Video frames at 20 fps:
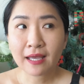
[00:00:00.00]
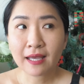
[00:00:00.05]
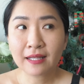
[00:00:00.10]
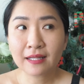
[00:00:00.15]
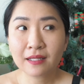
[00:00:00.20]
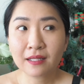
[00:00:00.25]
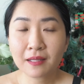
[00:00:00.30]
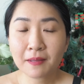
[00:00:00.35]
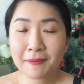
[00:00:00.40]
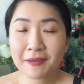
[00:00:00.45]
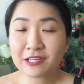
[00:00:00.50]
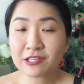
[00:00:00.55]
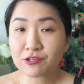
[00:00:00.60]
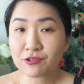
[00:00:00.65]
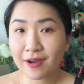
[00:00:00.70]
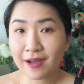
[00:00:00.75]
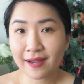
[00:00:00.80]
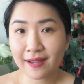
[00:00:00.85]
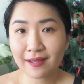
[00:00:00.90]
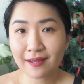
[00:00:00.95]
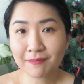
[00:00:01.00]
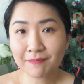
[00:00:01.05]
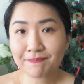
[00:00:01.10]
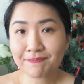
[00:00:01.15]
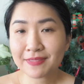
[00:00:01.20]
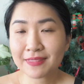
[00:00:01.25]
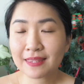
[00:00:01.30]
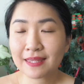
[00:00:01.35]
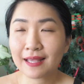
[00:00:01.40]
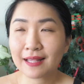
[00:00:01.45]
a little bit drier
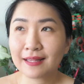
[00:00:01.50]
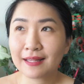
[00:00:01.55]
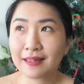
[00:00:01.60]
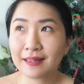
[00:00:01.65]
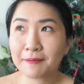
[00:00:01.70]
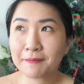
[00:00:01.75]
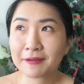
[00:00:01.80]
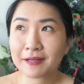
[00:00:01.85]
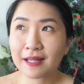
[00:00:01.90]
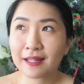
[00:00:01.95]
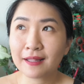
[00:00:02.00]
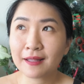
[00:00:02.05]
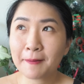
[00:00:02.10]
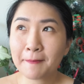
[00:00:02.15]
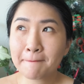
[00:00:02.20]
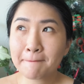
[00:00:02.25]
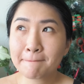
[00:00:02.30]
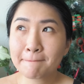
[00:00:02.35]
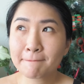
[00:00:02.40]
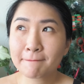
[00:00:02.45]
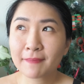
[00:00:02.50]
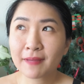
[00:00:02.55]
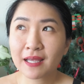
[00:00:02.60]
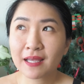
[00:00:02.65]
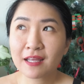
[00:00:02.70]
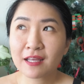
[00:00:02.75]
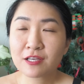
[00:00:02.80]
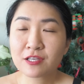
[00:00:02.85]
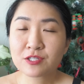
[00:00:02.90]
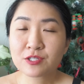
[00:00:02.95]
than the lip color.
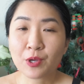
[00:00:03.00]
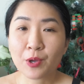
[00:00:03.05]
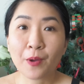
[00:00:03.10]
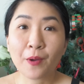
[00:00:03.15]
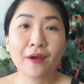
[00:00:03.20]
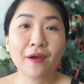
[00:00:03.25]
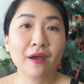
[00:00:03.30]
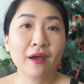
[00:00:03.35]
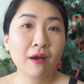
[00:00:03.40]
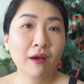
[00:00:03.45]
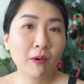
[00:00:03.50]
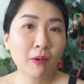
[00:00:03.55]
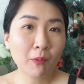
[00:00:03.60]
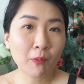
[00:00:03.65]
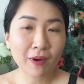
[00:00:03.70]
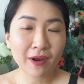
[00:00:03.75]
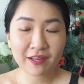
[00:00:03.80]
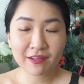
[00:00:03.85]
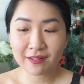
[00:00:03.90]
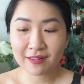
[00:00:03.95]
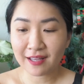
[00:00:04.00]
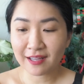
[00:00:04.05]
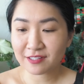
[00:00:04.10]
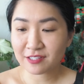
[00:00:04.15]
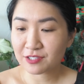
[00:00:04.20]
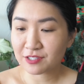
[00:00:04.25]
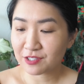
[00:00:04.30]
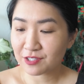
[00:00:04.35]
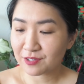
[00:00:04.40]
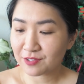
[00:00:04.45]
So what you like
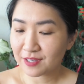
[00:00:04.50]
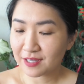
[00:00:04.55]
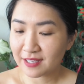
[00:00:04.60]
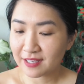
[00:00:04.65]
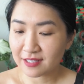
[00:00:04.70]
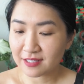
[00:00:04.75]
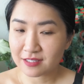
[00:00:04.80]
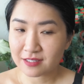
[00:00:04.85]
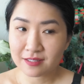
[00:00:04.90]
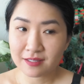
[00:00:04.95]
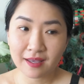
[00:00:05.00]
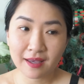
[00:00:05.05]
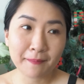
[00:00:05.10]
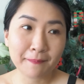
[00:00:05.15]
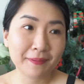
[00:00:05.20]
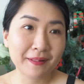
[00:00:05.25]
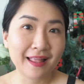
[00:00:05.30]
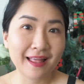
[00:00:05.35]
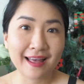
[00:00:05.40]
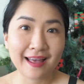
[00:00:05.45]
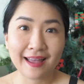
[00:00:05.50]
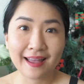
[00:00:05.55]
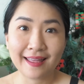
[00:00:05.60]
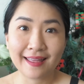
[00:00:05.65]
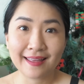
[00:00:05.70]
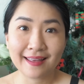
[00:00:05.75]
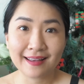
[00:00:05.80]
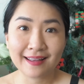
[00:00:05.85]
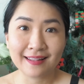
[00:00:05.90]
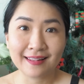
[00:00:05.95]
to do is
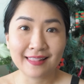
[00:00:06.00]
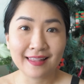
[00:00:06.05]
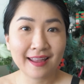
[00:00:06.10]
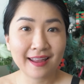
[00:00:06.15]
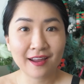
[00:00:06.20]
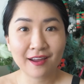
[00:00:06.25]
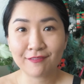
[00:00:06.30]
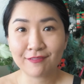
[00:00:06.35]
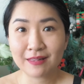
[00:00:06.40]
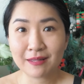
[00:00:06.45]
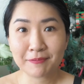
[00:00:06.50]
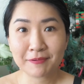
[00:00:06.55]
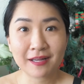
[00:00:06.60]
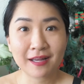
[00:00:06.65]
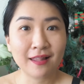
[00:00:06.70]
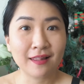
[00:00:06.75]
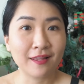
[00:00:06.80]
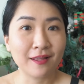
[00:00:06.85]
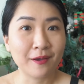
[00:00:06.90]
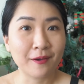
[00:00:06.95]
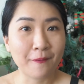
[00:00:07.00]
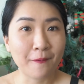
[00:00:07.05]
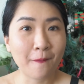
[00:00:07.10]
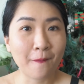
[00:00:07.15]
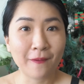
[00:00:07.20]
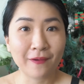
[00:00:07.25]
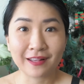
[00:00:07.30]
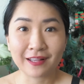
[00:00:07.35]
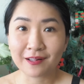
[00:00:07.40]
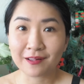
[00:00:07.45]
apply a layer of lip color
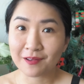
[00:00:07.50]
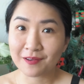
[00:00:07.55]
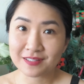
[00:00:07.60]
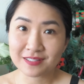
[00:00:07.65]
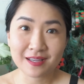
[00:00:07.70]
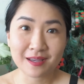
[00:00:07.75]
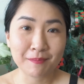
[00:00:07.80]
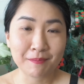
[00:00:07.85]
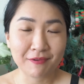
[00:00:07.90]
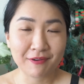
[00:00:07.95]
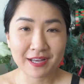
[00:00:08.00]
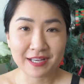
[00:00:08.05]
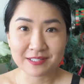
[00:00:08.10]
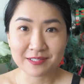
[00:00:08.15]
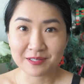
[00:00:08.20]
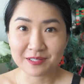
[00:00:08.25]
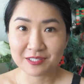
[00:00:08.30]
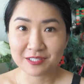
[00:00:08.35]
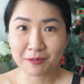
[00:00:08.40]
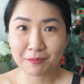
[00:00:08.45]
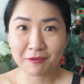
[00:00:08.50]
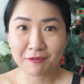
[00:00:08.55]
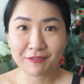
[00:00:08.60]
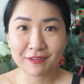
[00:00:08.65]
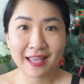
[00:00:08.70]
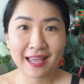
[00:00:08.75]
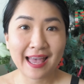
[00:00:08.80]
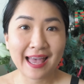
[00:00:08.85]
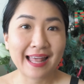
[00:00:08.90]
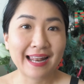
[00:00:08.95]
or the gloss embrace on top of
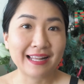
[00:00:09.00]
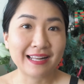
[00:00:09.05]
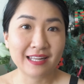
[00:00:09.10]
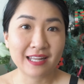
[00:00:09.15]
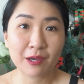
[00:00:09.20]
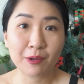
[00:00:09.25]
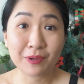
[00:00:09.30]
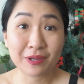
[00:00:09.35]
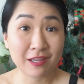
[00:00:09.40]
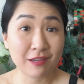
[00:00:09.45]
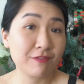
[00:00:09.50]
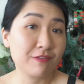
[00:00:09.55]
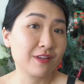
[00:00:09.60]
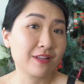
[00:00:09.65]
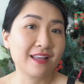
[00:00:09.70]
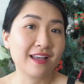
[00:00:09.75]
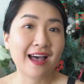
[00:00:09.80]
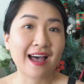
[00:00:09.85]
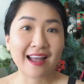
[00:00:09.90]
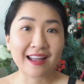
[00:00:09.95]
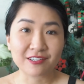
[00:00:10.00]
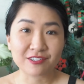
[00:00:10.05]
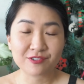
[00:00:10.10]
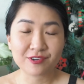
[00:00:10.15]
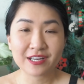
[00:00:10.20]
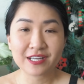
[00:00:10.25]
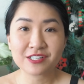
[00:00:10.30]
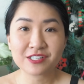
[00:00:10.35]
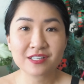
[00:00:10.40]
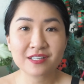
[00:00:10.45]
that, and that will give you the
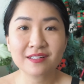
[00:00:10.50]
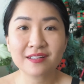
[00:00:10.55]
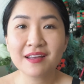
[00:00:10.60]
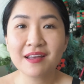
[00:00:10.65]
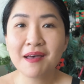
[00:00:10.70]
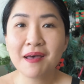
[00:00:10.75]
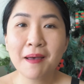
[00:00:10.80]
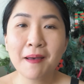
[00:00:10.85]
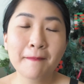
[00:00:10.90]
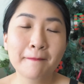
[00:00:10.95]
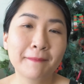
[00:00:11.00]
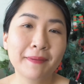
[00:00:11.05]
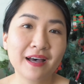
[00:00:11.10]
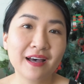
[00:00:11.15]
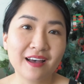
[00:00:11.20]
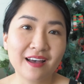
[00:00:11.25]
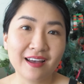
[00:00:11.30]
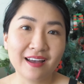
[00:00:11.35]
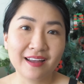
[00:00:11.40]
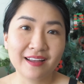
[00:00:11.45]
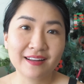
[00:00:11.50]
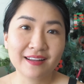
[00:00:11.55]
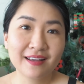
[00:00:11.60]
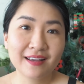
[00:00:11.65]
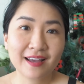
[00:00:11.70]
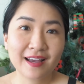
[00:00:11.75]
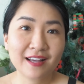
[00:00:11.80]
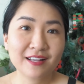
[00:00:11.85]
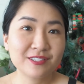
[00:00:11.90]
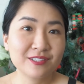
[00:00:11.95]
hydration. But
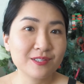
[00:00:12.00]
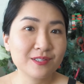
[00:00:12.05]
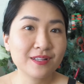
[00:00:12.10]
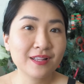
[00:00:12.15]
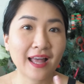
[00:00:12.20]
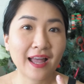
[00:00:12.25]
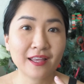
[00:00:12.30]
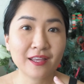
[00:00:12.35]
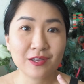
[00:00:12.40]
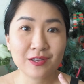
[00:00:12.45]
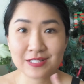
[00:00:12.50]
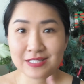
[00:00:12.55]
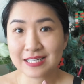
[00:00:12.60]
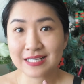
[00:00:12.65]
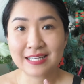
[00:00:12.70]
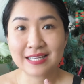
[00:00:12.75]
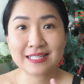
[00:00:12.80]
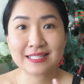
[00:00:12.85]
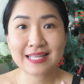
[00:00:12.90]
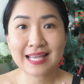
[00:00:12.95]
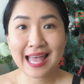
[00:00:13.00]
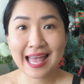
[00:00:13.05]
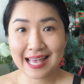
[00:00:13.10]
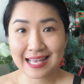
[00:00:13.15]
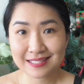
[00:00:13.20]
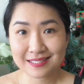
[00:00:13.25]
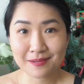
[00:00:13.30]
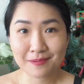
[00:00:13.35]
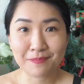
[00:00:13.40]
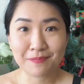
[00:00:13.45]
I do like using this
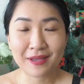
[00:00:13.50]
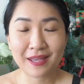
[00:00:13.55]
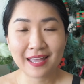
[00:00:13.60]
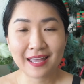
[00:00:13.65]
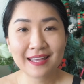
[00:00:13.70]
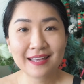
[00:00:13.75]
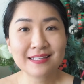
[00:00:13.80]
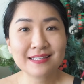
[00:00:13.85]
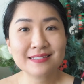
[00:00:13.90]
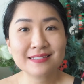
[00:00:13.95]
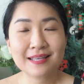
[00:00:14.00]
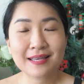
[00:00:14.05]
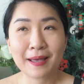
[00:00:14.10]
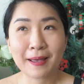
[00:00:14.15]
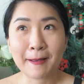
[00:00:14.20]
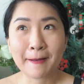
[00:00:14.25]
as a base